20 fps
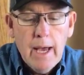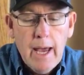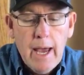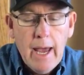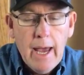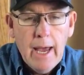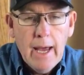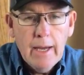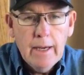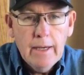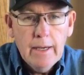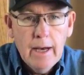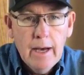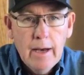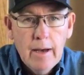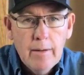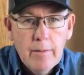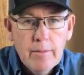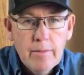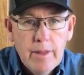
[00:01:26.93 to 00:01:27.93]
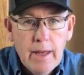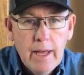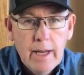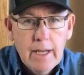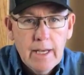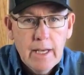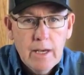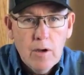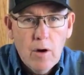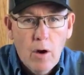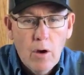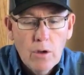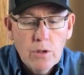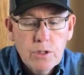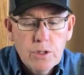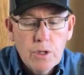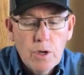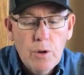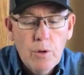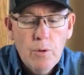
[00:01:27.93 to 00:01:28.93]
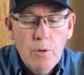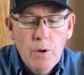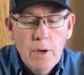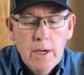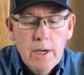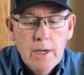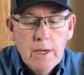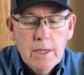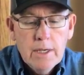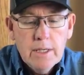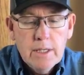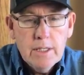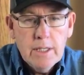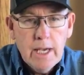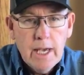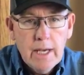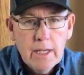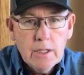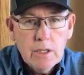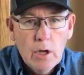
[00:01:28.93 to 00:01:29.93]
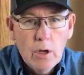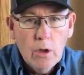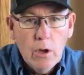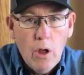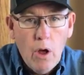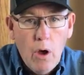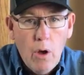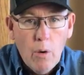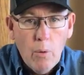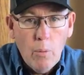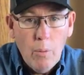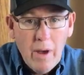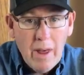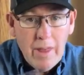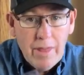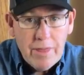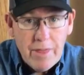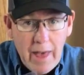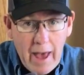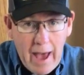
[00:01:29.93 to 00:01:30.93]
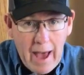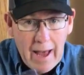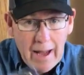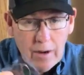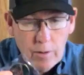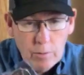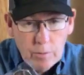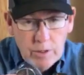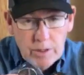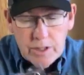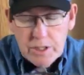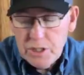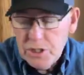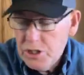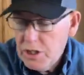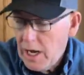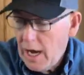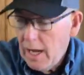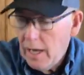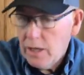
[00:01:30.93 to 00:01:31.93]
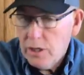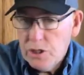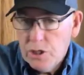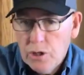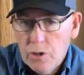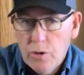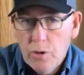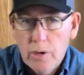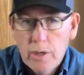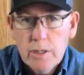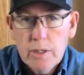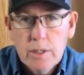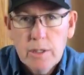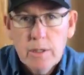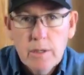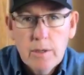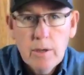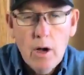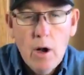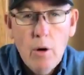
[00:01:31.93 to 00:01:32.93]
And uh, then he also sent along with that, with these challenge coins. I,